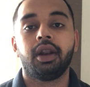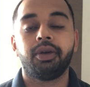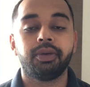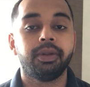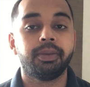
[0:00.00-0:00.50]

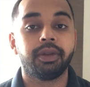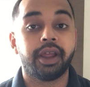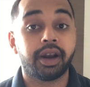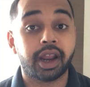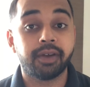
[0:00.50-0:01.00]
to
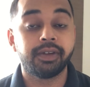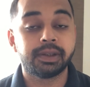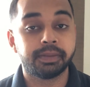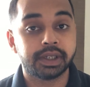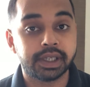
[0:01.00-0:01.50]
their
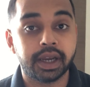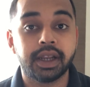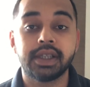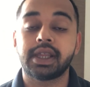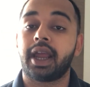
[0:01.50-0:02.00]
rivals
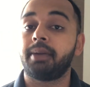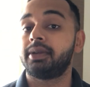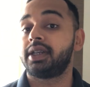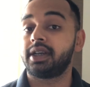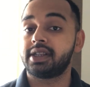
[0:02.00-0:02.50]
Mercedes, and
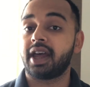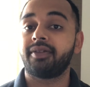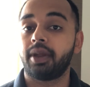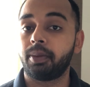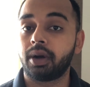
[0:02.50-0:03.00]
Mercedes
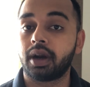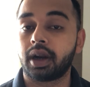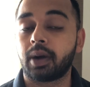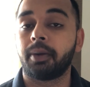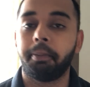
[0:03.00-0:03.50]
have their work cut out.